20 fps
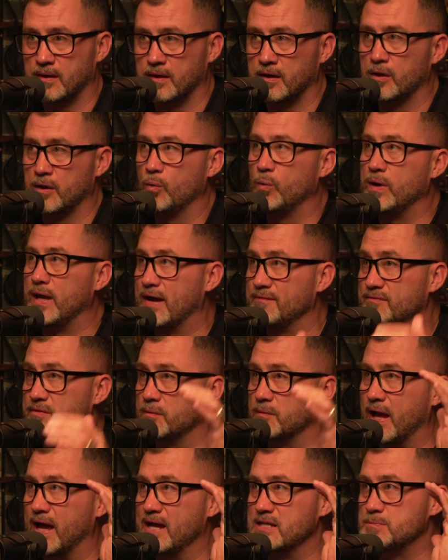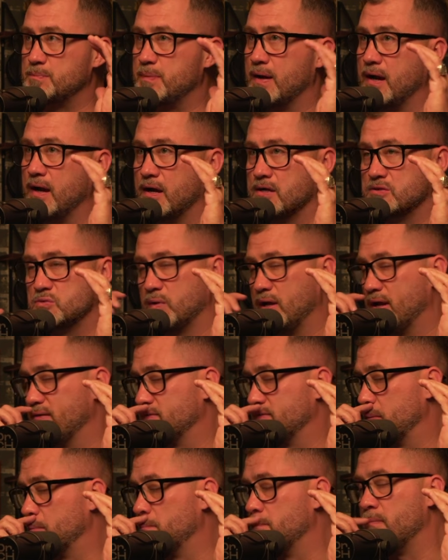We have to, as parents, we have
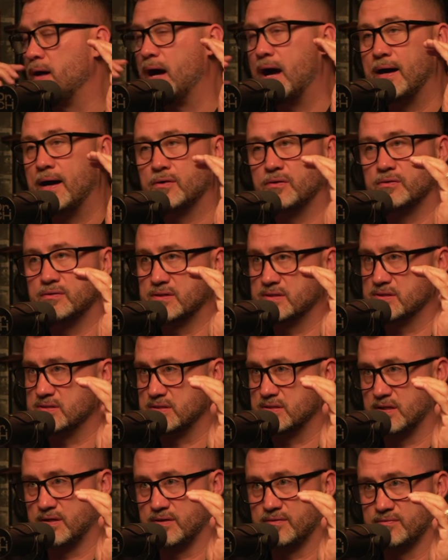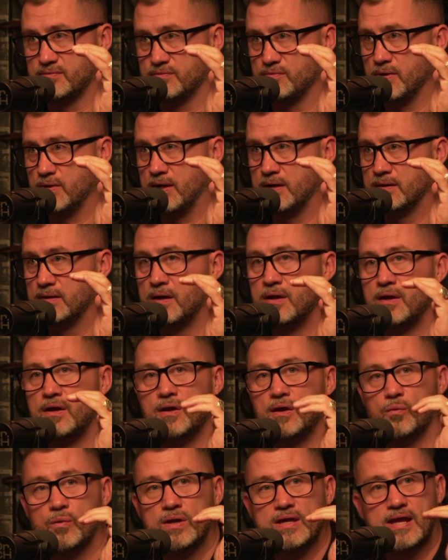to model this stuff, right?
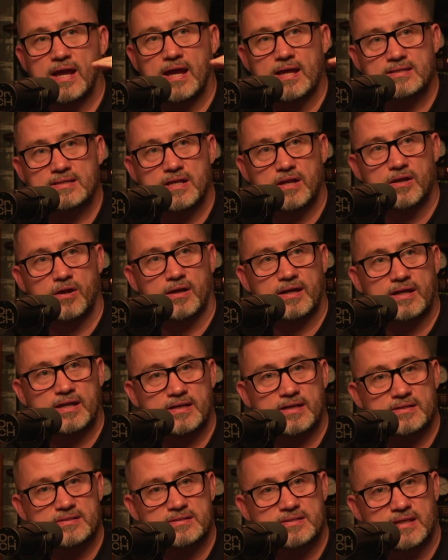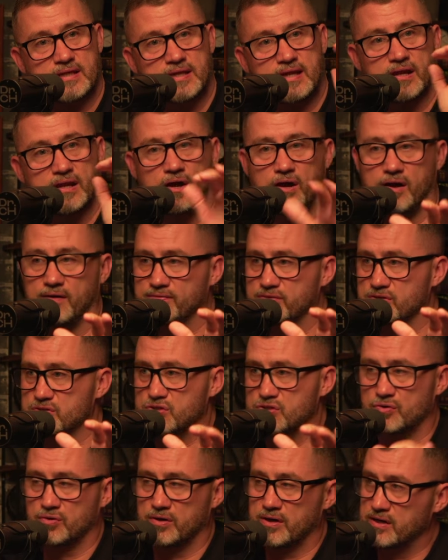Mm-hmm. We can't tell our kids to get off the
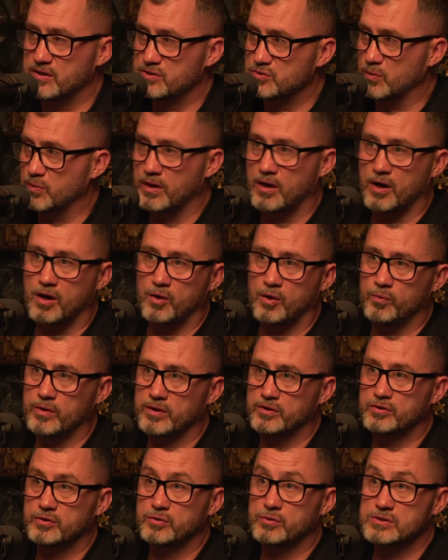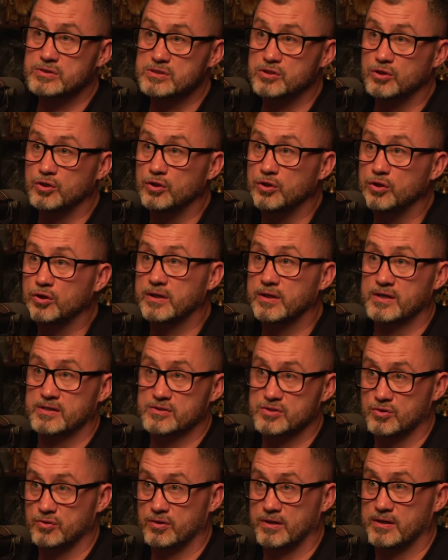screens when all we do is look at
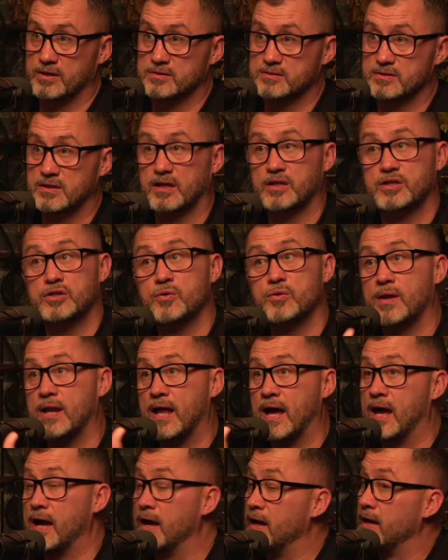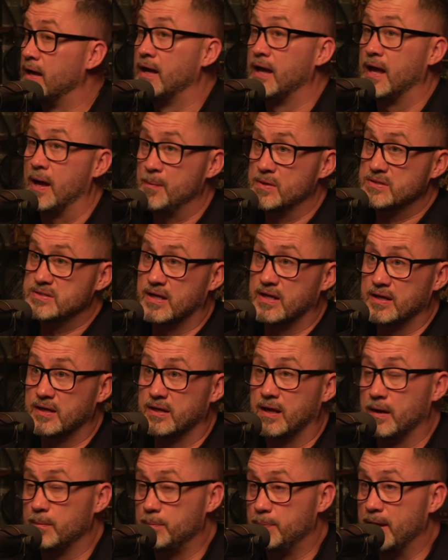screens. And right. you and I, I'm going to tell you
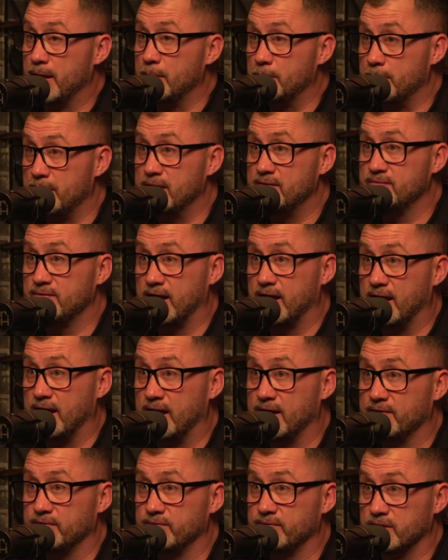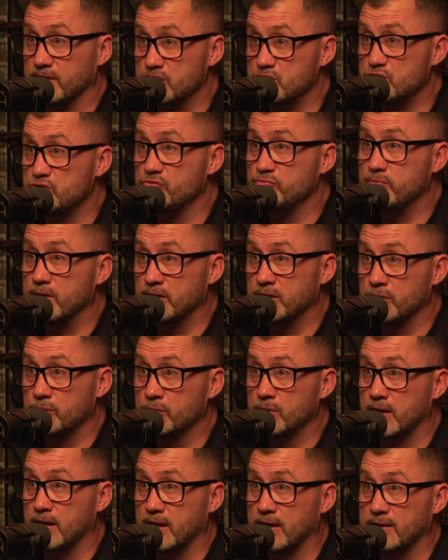a pet peeve I have that you've been
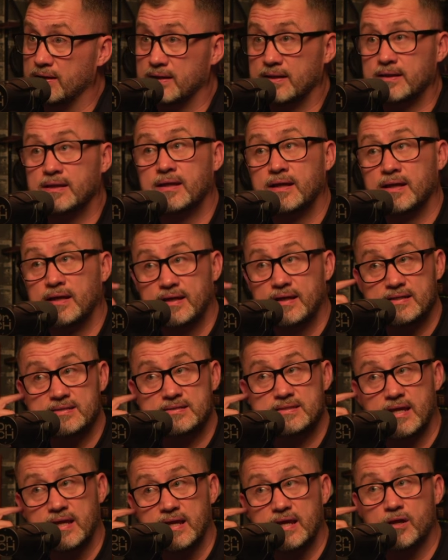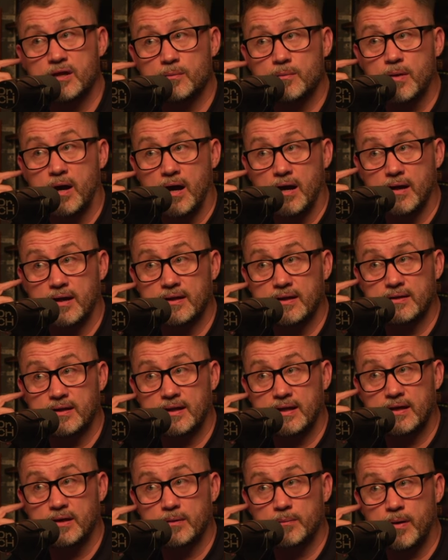doing lately is the ear, bo- the
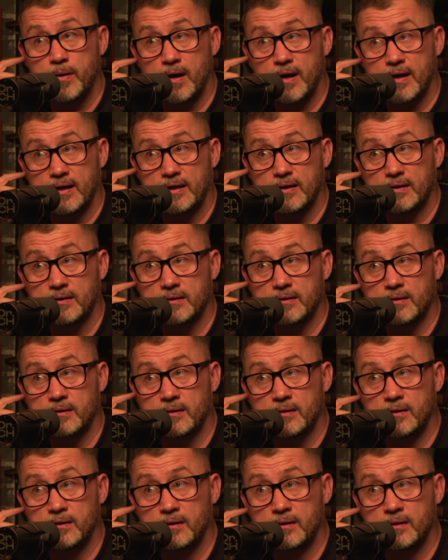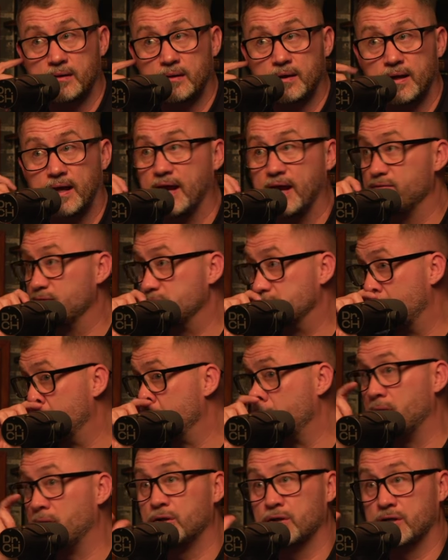ear pod in. Right. Every time
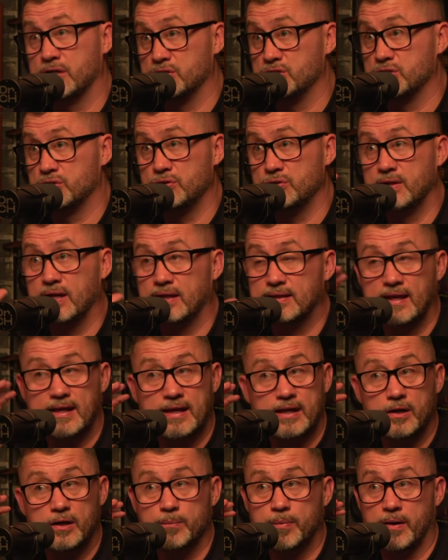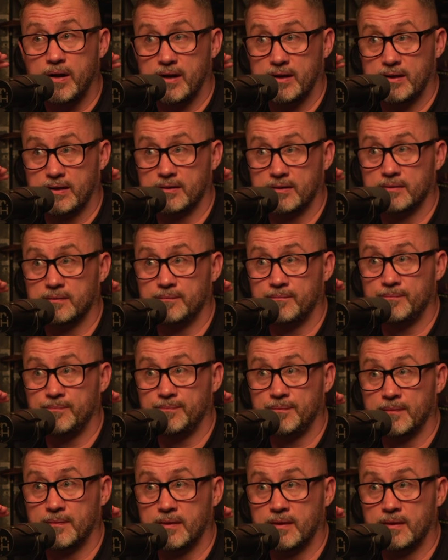I look at you, you got that ear pod in.
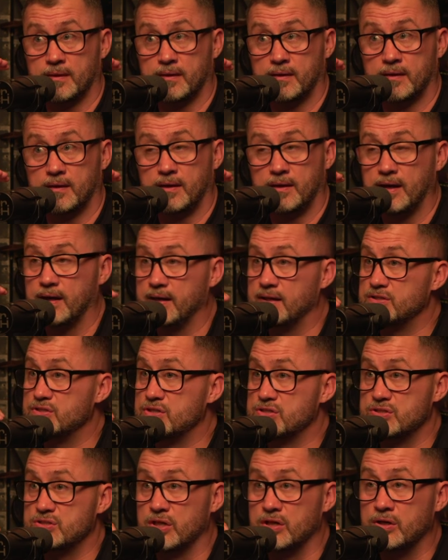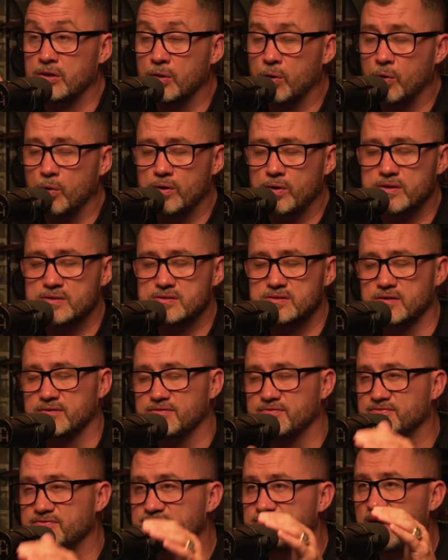And it just annoys the
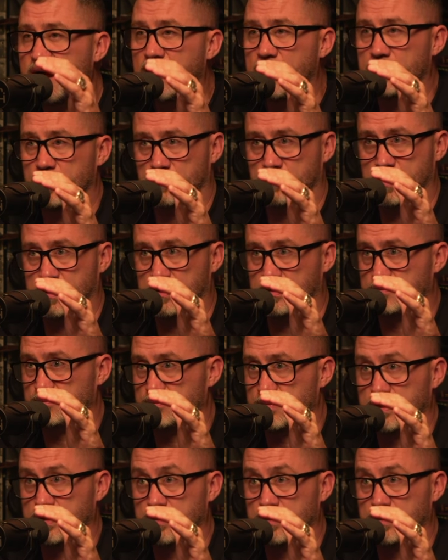fire out of me,